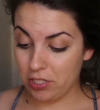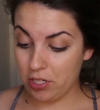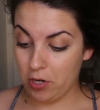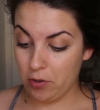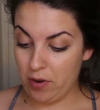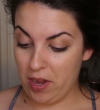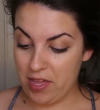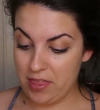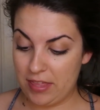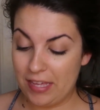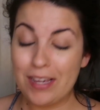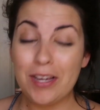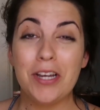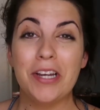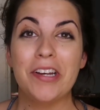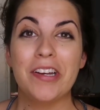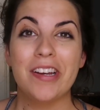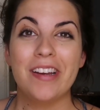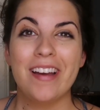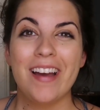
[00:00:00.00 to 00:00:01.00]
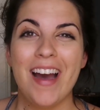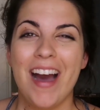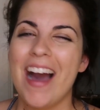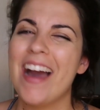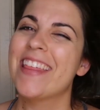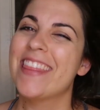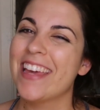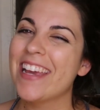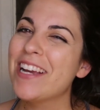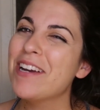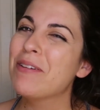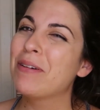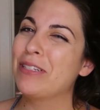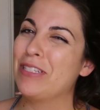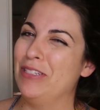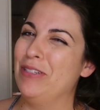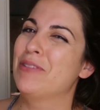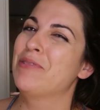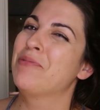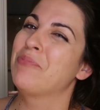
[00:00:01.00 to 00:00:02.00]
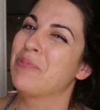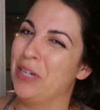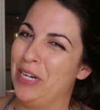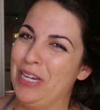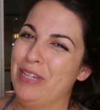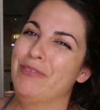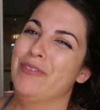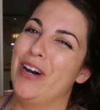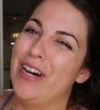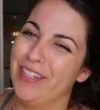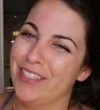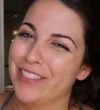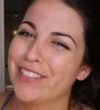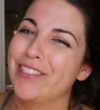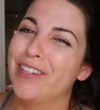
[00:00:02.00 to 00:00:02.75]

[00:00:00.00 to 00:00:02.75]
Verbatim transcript: So I think, I think we're doing pretty well